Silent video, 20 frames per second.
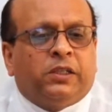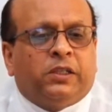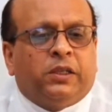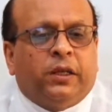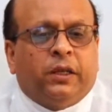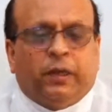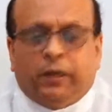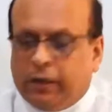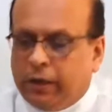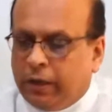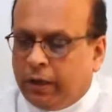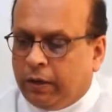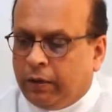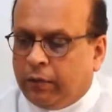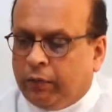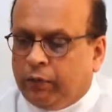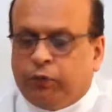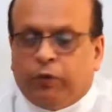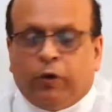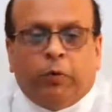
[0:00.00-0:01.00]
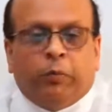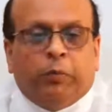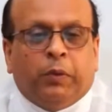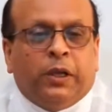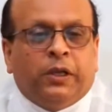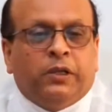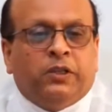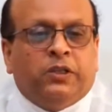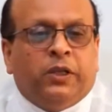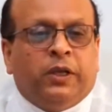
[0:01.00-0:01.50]
SN from
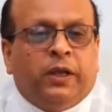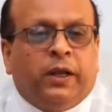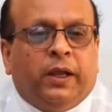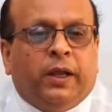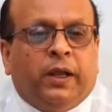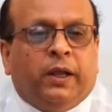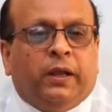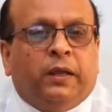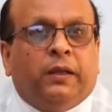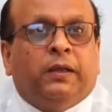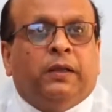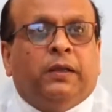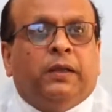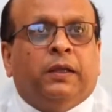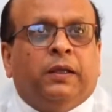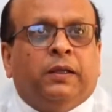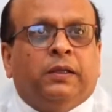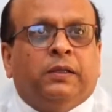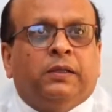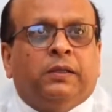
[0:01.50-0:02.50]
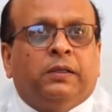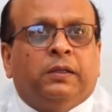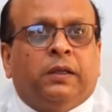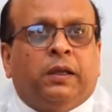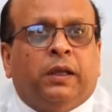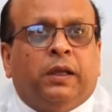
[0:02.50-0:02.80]
Nigeria is